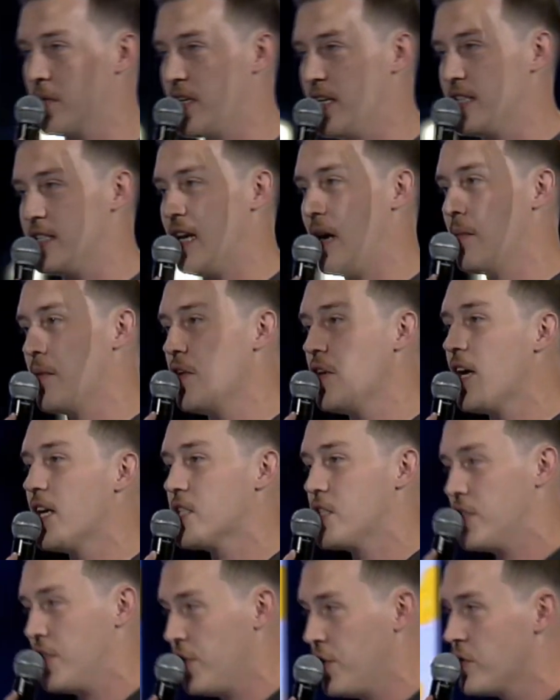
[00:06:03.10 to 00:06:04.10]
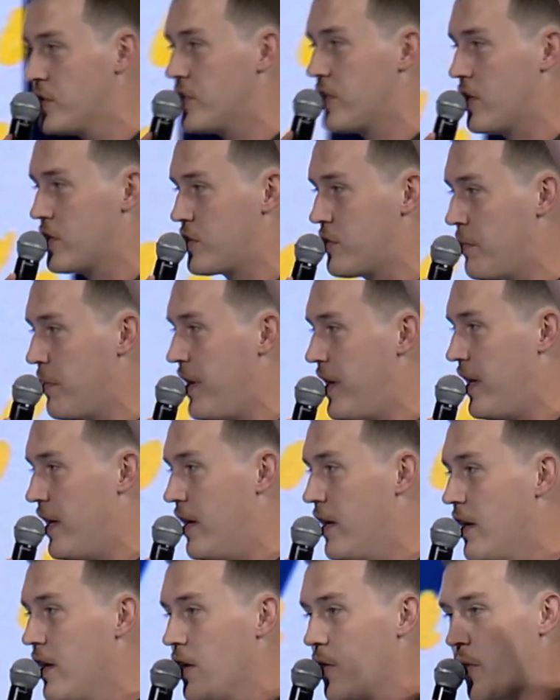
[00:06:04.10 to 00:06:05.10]
this. How many of you guys use social
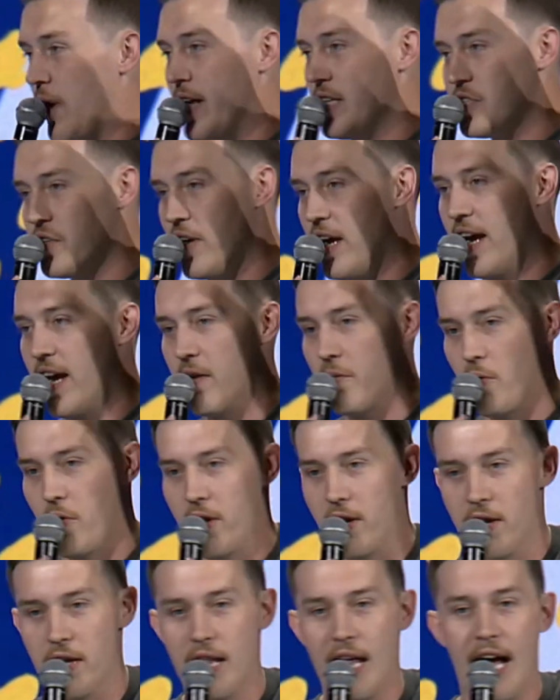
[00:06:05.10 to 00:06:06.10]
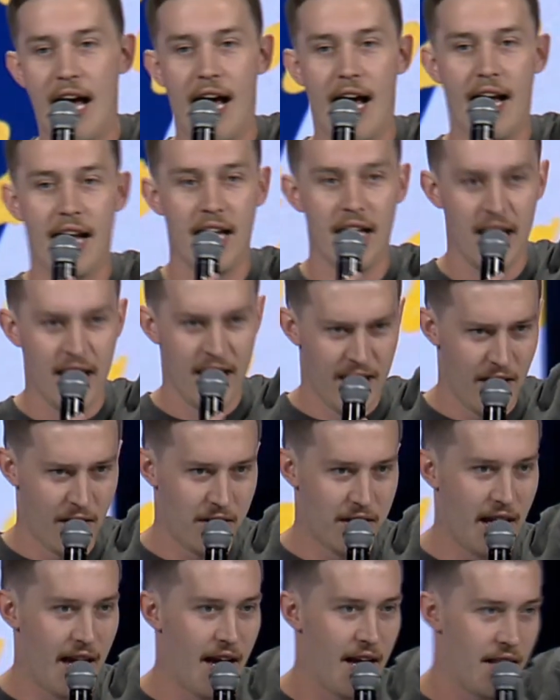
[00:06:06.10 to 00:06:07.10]
media? Raise your hand real high.
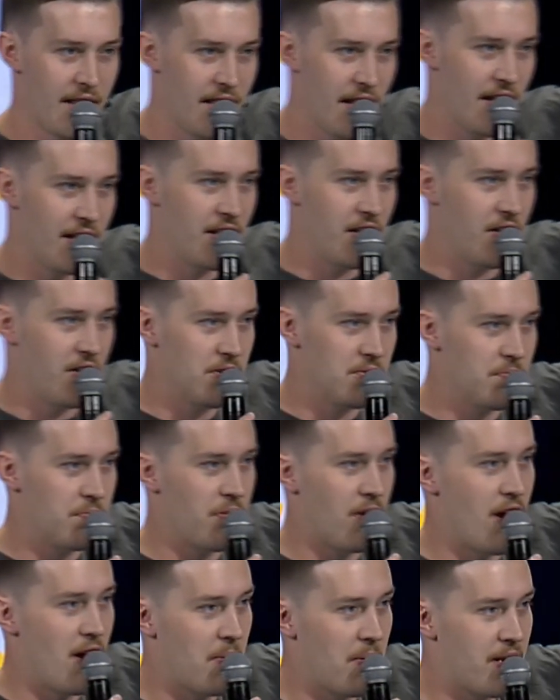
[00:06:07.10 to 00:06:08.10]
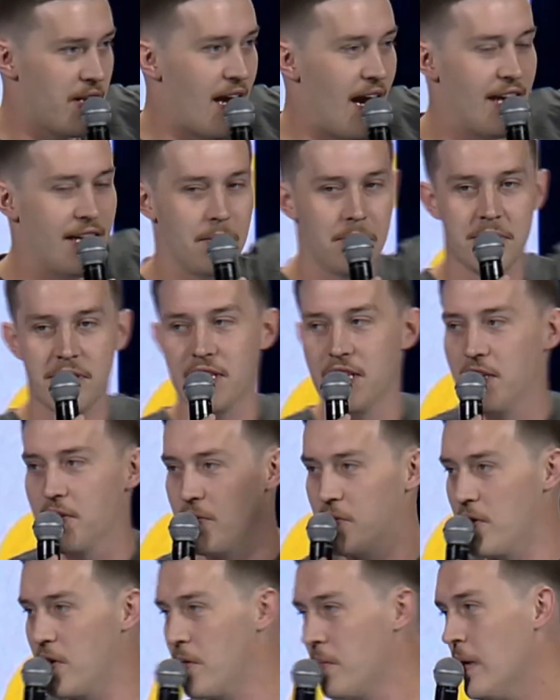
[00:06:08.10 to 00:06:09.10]
Okay, thank you. Probably about 90% of
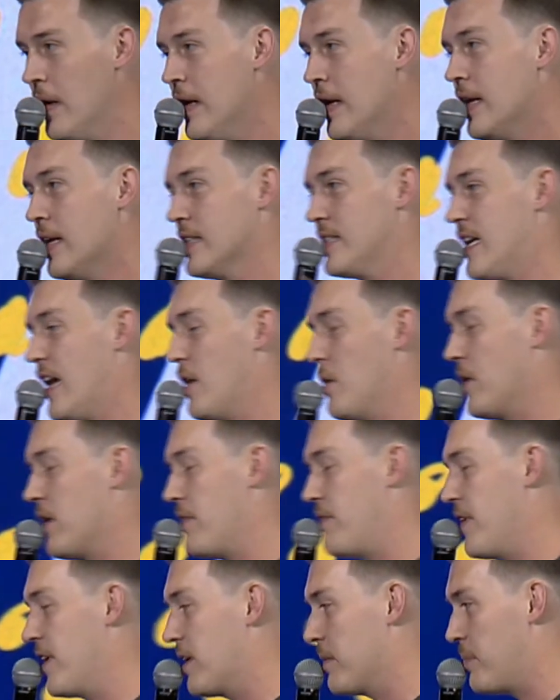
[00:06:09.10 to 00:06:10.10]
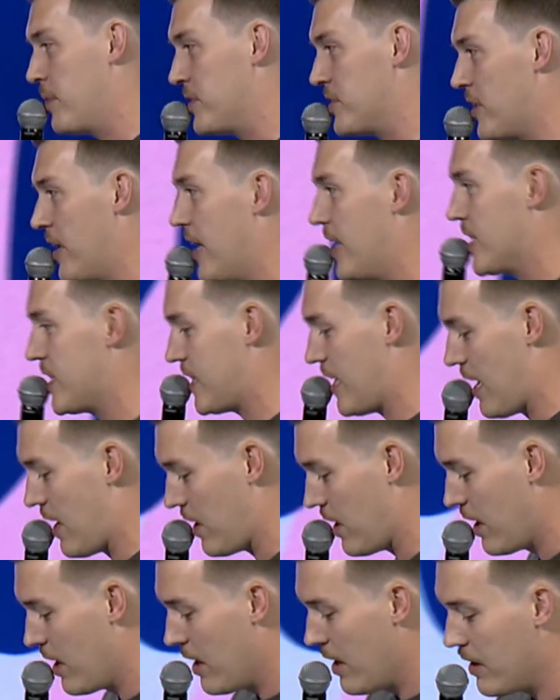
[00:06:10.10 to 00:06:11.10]
the room. It's kind of what I figured. Put your hands
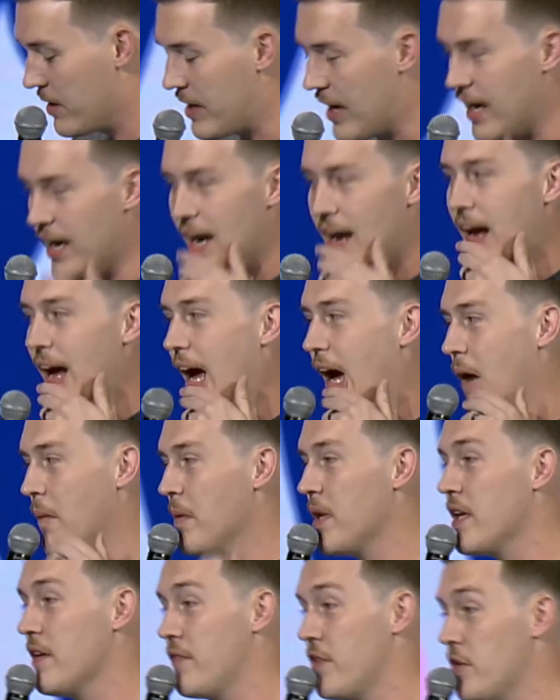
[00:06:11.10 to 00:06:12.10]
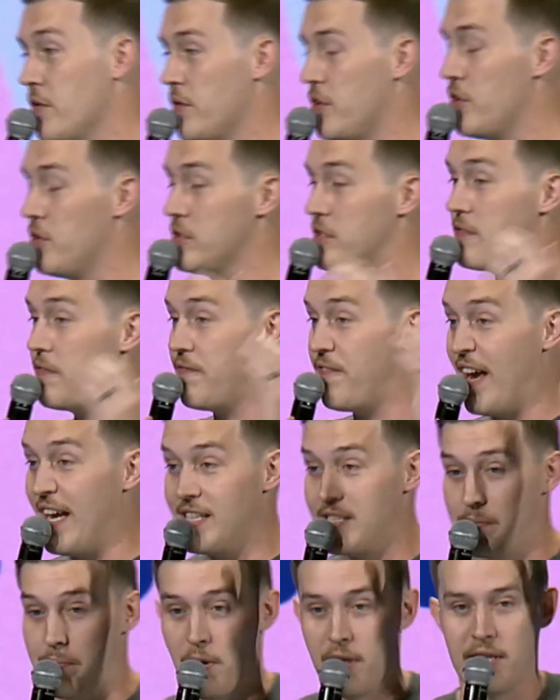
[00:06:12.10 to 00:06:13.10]
down. Okay, how many of you use
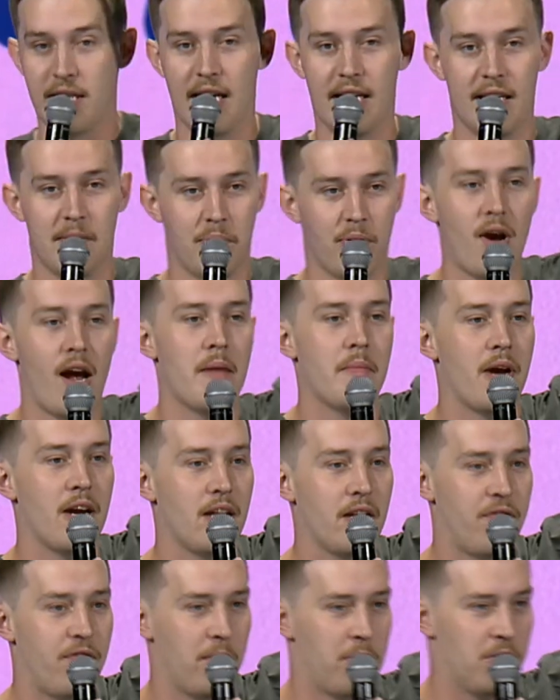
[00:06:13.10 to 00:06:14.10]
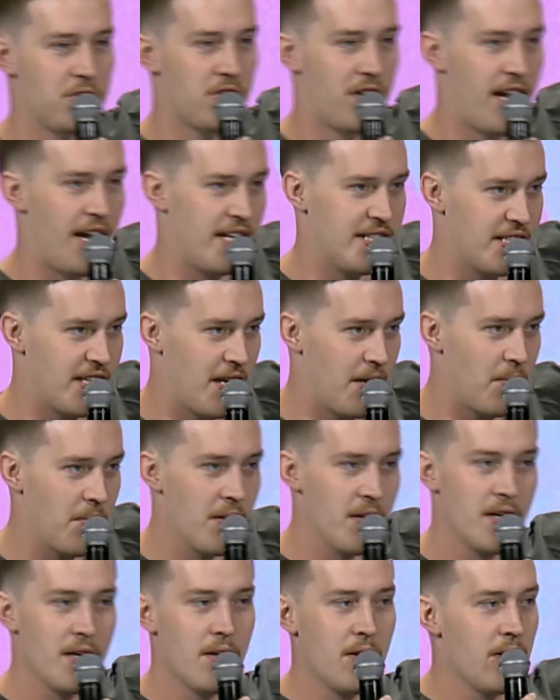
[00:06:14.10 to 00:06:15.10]
Facebook? Like primarily, put your hands
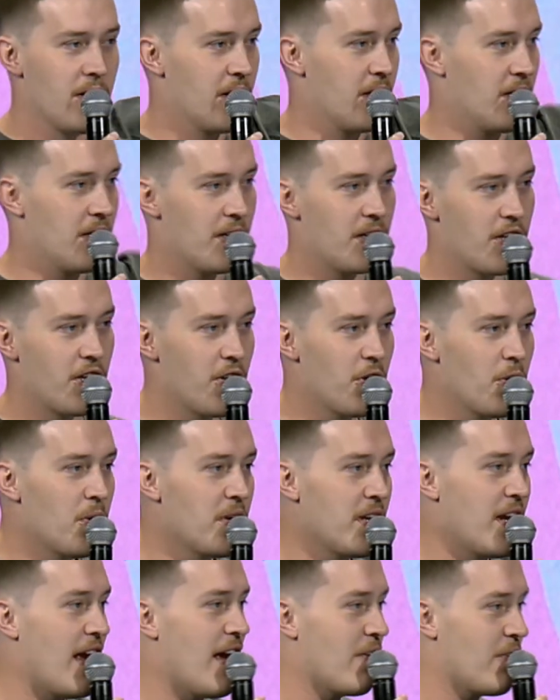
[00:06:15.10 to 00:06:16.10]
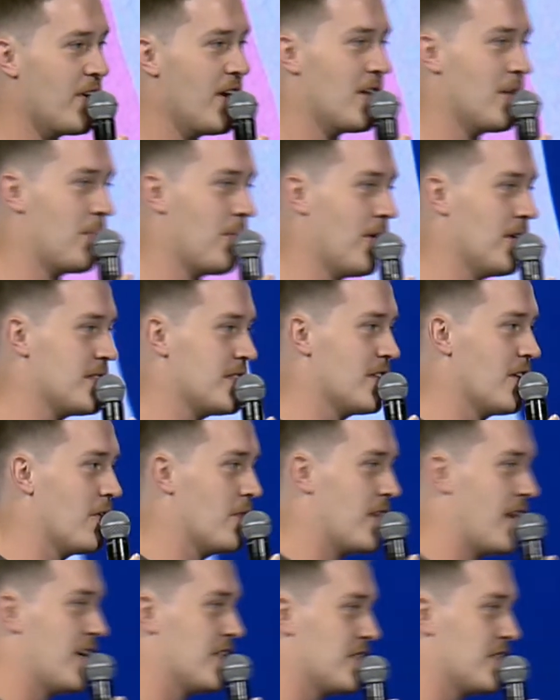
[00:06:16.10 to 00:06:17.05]
up. You and every other person over the age